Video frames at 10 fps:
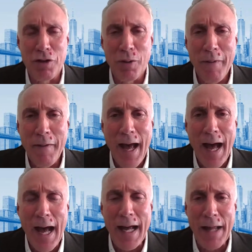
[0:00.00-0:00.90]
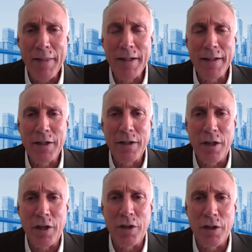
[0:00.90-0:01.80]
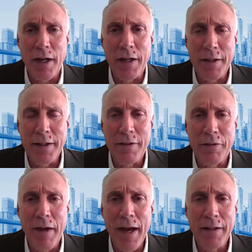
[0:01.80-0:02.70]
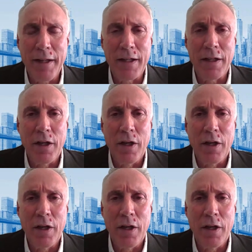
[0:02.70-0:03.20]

So I think that the fact that